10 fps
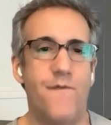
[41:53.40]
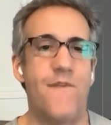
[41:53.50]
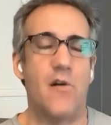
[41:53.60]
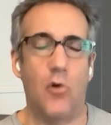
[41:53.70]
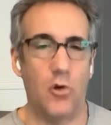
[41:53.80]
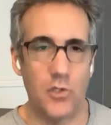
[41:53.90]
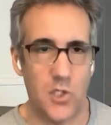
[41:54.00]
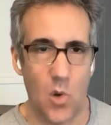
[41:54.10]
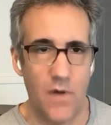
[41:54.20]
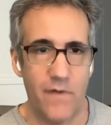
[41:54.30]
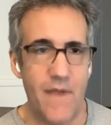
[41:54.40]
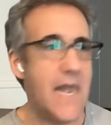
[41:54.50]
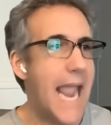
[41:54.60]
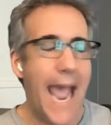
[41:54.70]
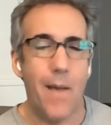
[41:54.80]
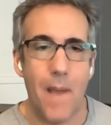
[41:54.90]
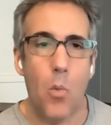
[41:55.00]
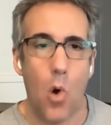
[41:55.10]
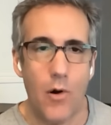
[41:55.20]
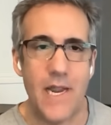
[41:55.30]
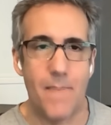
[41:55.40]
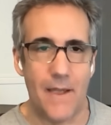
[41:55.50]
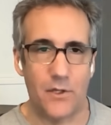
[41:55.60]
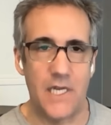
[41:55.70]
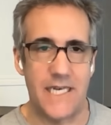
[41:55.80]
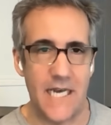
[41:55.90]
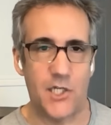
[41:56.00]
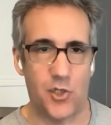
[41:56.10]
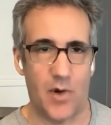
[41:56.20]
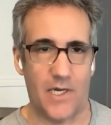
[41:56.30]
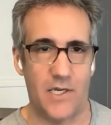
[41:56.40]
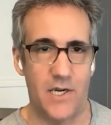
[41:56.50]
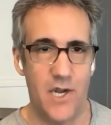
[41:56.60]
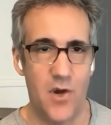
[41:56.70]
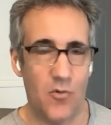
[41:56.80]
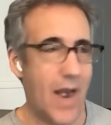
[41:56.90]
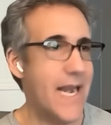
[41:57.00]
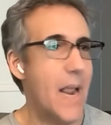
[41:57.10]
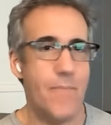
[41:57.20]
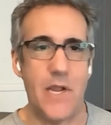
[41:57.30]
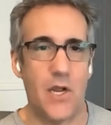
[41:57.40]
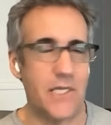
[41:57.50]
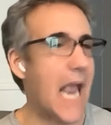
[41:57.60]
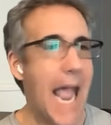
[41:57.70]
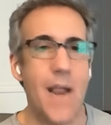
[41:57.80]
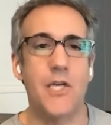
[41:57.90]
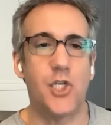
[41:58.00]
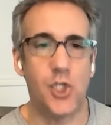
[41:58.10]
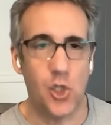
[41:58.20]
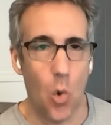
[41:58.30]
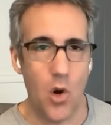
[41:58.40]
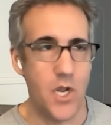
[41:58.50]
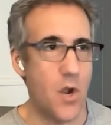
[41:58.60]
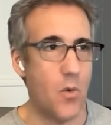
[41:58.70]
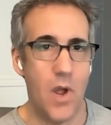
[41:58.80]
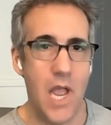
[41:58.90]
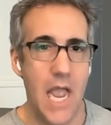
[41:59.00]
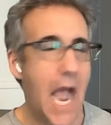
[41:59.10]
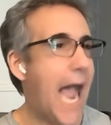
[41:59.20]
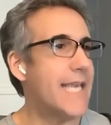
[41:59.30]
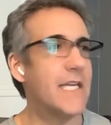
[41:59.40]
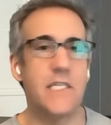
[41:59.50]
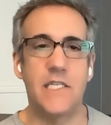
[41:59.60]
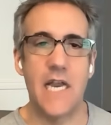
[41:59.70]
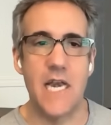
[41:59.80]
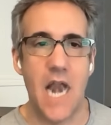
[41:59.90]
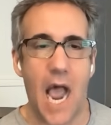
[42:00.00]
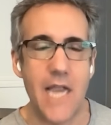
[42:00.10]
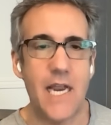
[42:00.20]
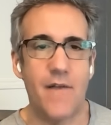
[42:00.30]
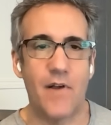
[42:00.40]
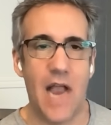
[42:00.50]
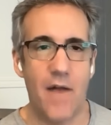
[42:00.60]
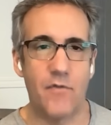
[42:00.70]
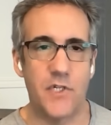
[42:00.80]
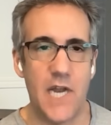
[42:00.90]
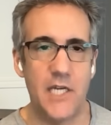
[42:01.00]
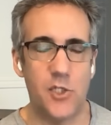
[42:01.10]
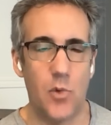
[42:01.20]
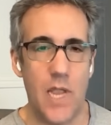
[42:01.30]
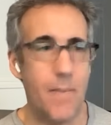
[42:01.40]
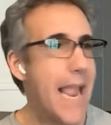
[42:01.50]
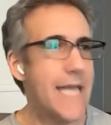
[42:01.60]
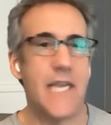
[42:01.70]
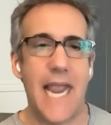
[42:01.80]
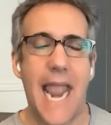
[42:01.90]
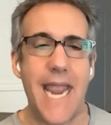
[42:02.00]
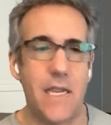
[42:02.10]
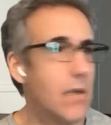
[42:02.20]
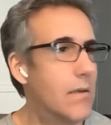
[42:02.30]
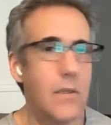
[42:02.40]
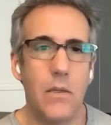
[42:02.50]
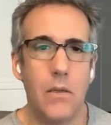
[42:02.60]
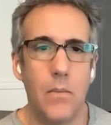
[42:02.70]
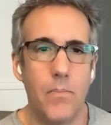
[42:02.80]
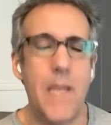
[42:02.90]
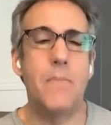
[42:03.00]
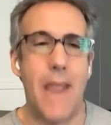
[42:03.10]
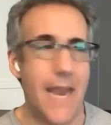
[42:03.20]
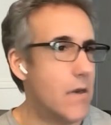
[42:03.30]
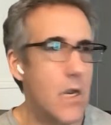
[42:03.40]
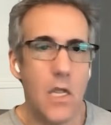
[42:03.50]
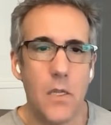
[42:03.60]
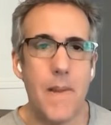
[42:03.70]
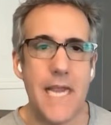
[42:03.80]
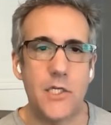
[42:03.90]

federal sort of event. How about worry about the district, right? Because I assure you, I could sit and I could have a conversation with him and say, hey, big man, let me